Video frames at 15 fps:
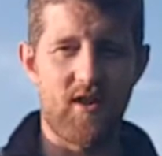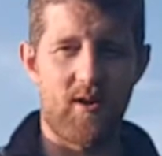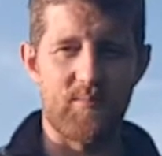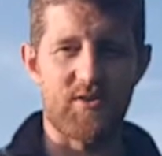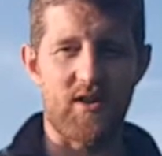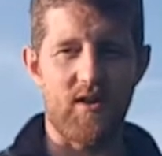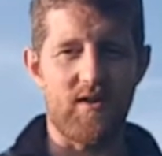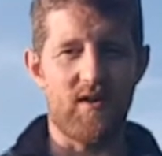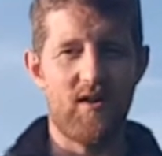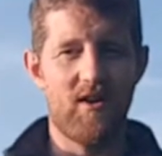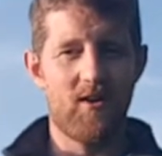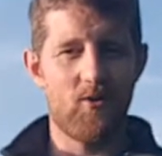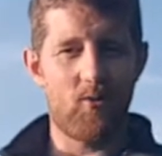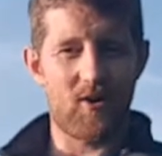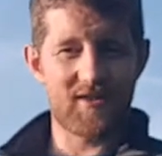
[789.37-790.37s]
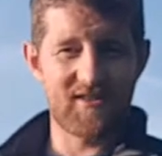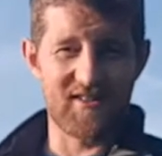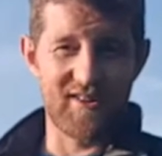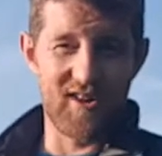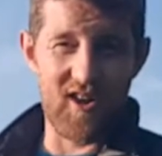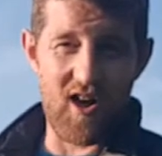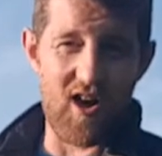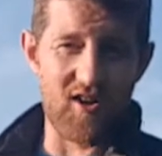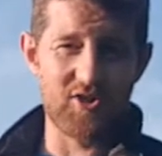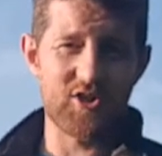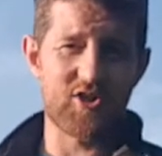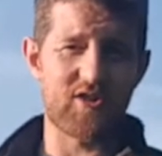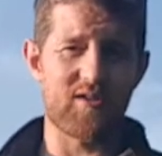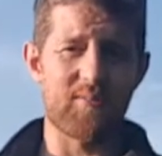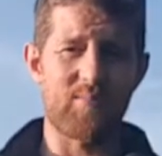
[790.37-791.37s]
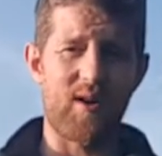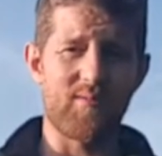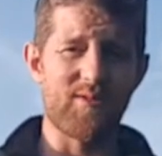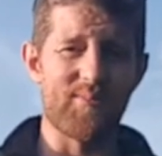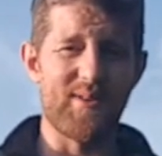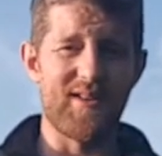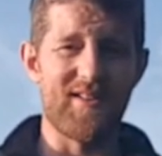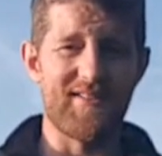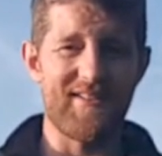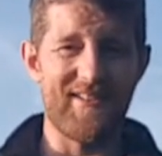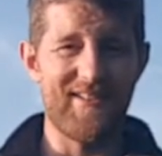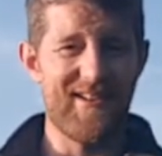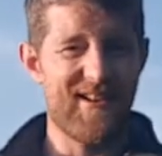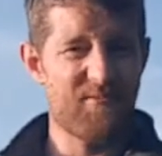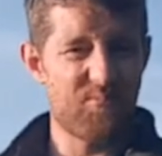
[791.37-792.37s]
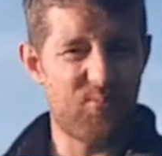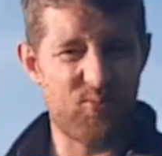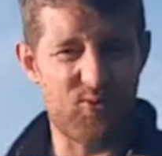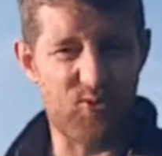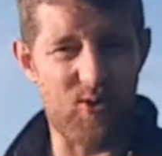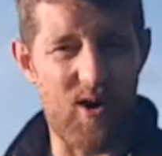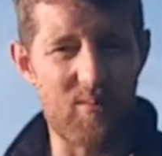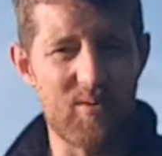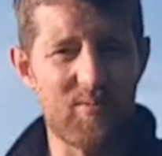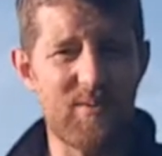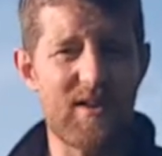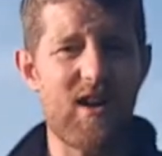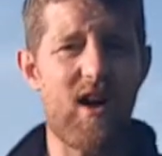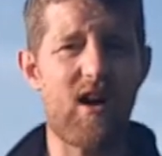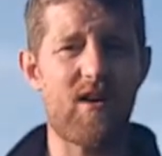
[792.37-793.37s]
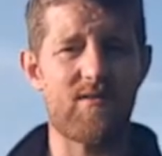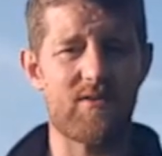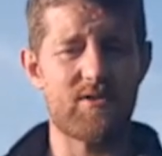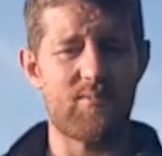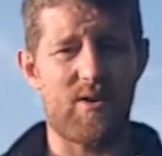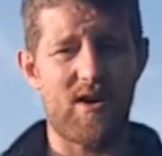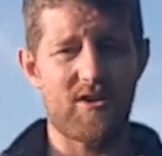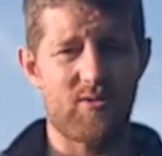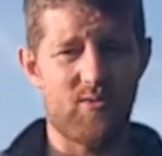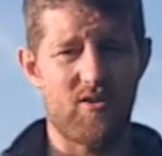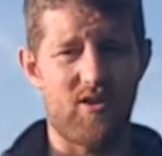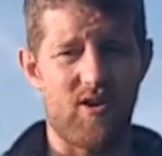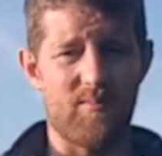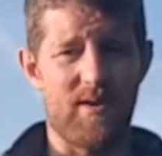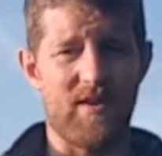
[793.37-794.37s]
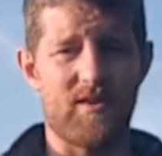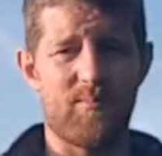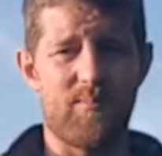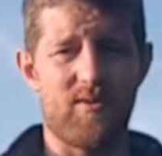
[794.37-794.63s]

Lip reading: the upside. What's the long-term probability? Probably harvest pressure will come in to